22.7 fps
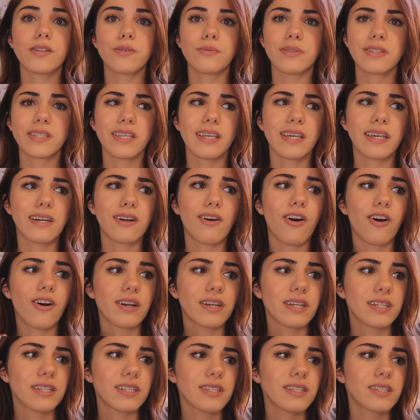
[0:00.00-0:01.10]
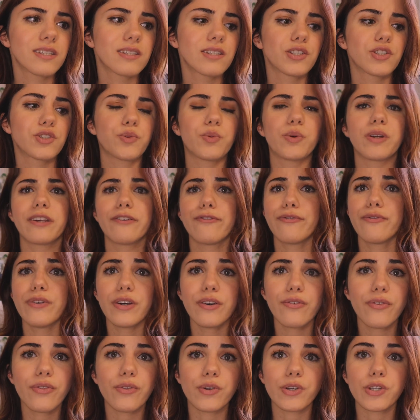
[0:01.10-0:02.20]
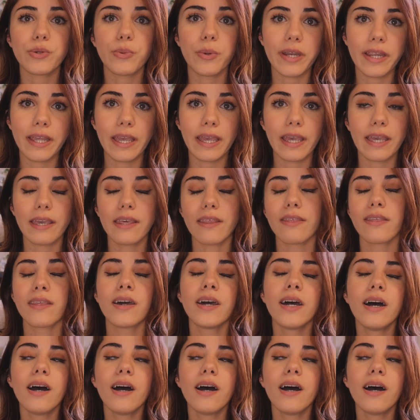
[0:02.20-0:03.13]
It was like August 25th or 28th.